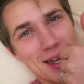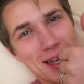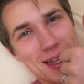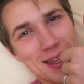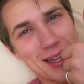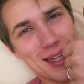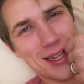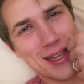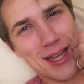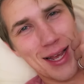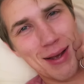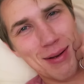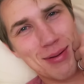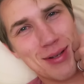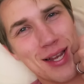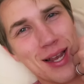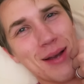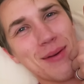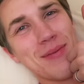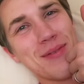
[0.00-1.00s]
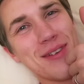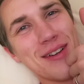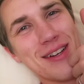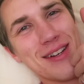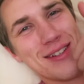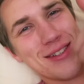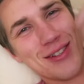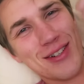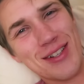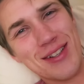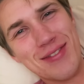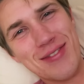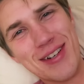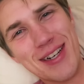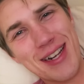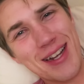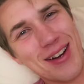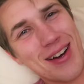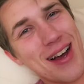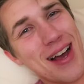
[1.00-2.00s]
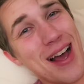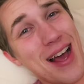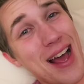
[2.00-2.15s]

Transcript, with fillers: Hit that thumbs up if you enjoyed the video.